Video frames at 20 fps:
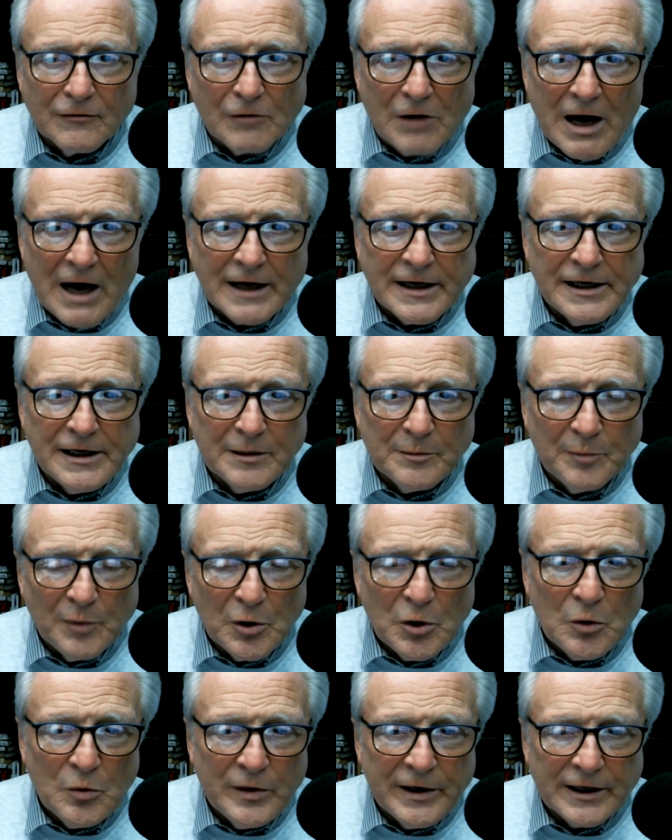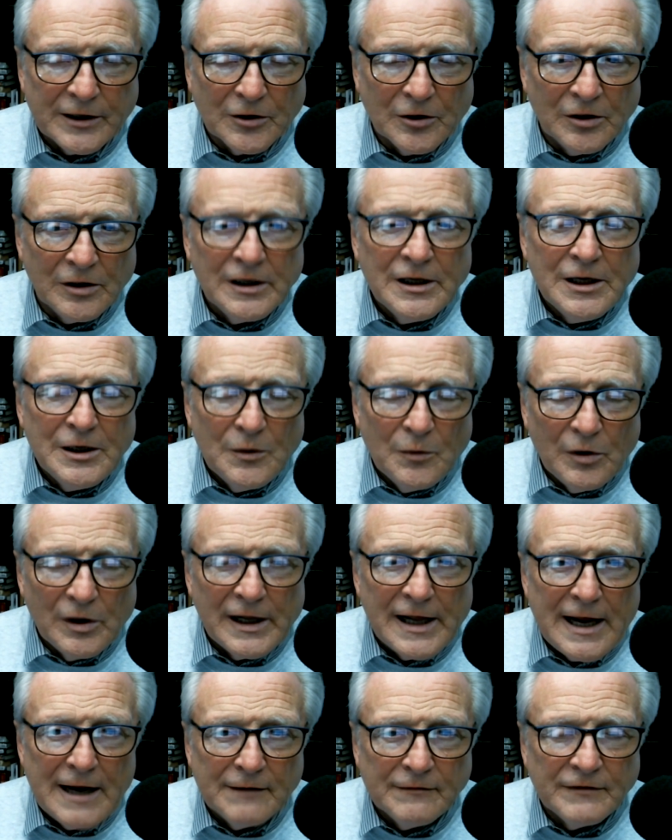Rocky and Bullwinkle. We'll
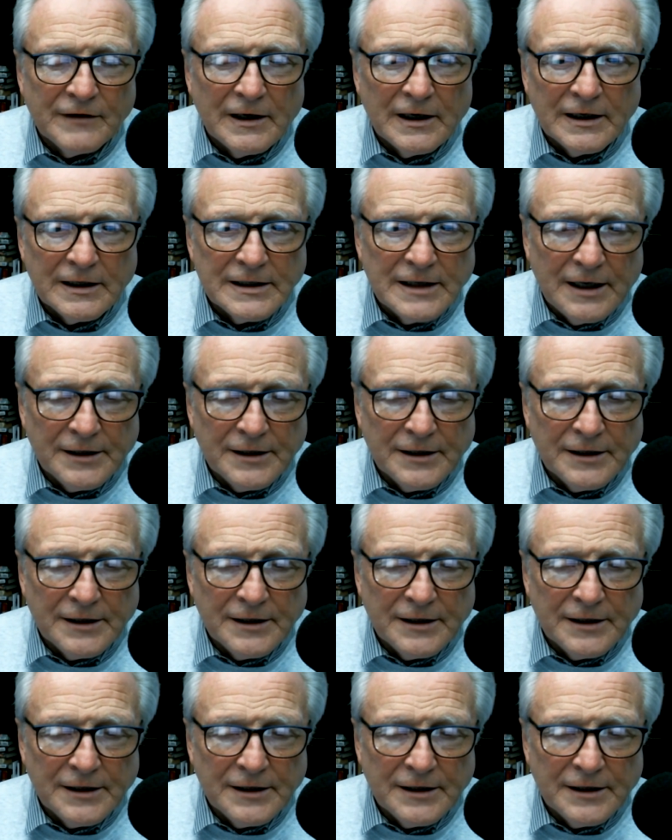have uh,